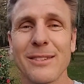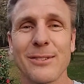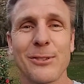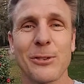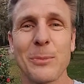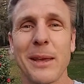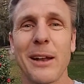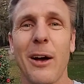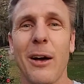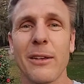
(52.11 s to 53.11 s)
And this is just going to be an
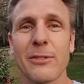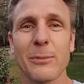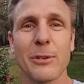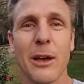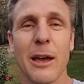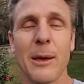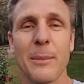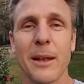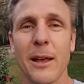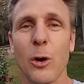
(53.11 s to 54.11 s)
awesome
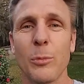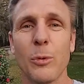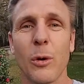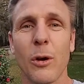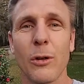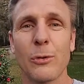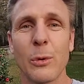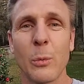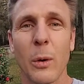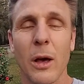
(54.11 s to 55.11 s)
time. And I hope you are all
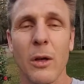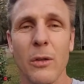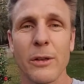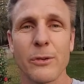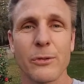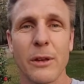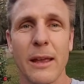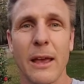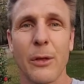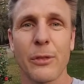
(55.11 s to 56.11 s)
doing well and you're
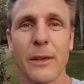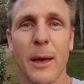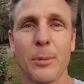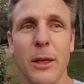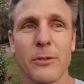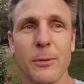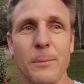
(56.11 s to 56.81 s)
staying healthy. God bless.